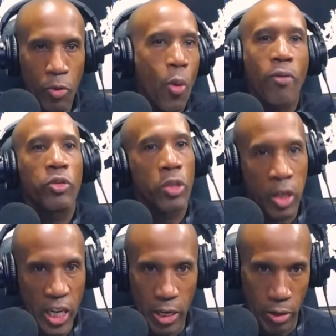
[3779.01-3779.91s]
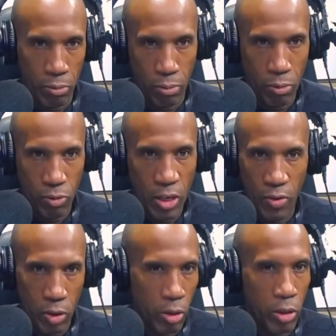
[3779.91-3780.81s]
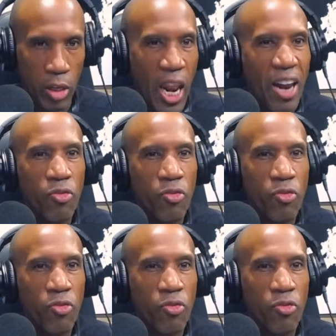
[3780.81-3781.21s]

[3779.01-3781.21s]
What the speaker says: whoever's the leader. Even though there's a lot of